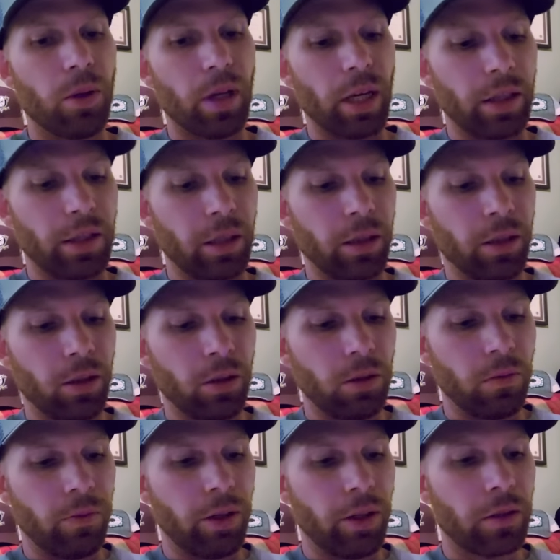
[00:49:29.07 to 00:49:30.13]
at the Internal
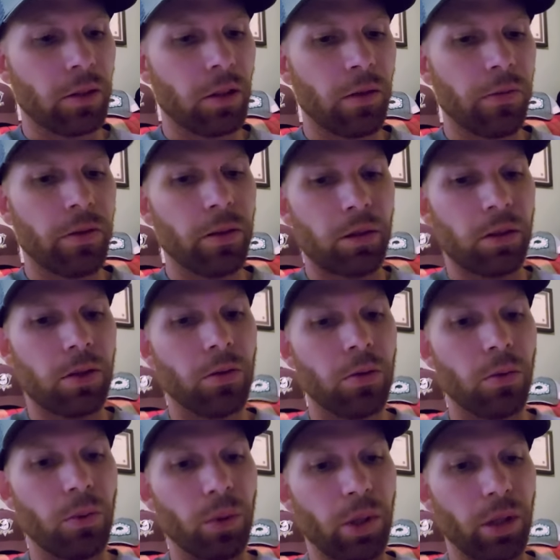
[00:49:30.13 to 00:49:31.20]
Affairs office
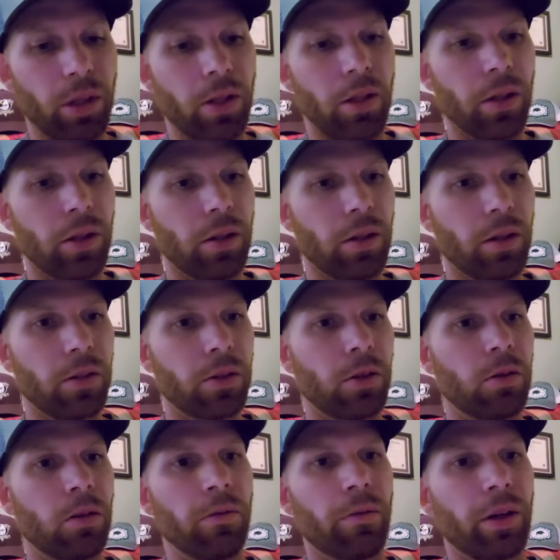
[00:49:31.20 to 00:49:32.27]
with
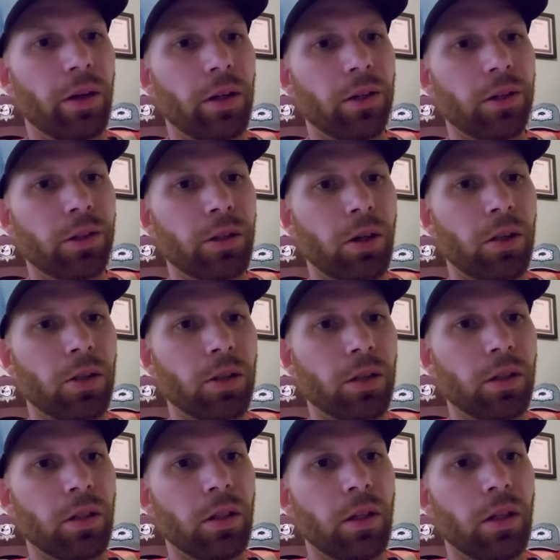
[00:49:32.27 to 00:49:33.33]
Internal Affairs
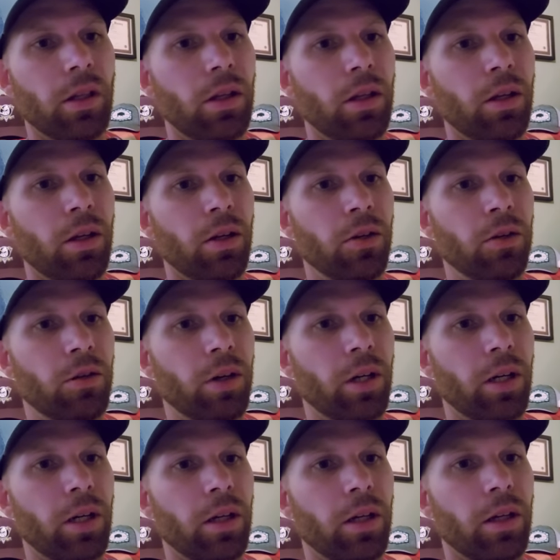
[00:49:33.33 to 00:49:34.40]
Sergeant
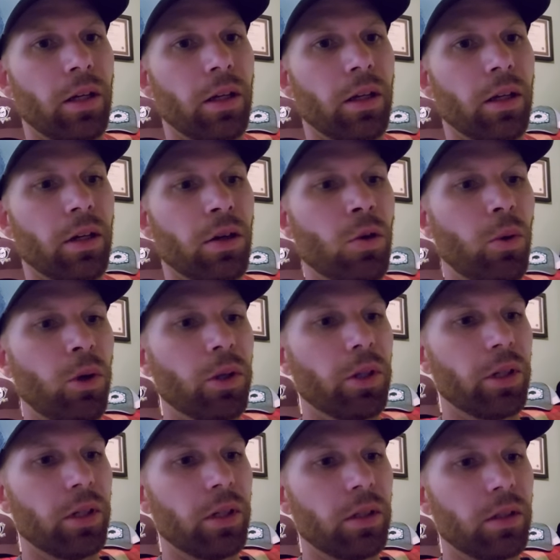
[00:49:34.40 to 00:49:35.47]
Greg
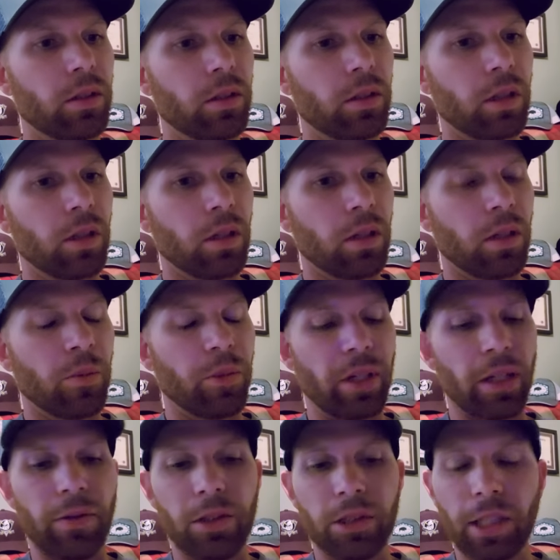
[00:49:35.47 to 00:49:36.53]
Quiller. Um,
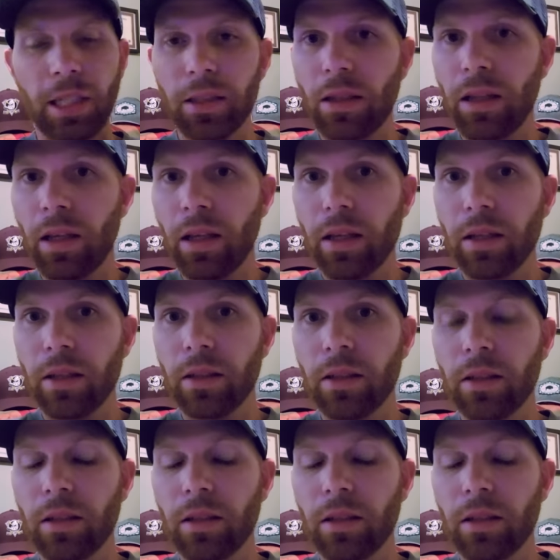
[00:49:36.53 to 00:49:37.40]
and ever since then,